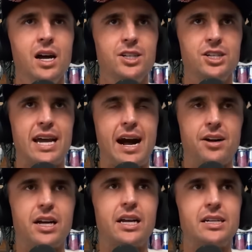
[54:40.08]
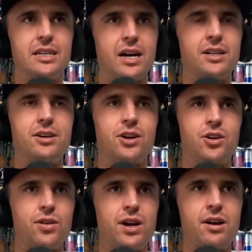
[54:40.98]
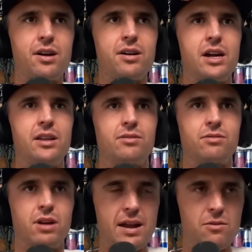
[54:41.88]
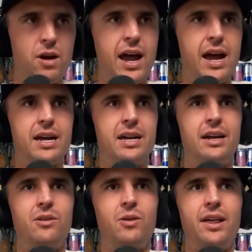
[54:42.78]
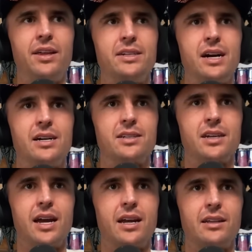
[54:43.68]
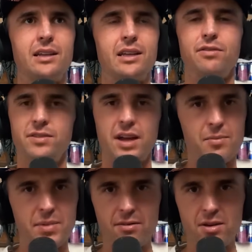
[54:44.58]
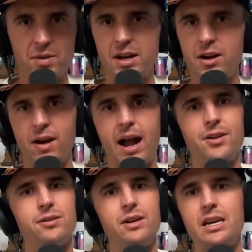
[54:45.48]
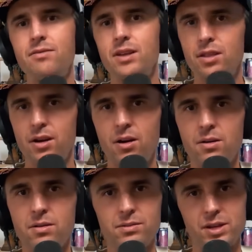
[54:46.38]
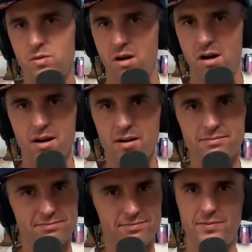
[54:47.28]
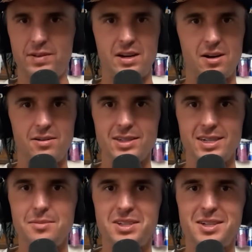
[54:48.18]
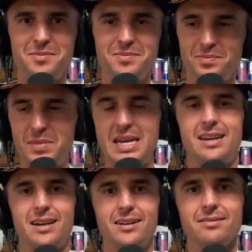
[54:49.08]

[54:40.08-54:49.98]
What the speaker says: just how to conduct your career in the right way, in a way that does like lift up everybody around you, even though you are, it seems to me, a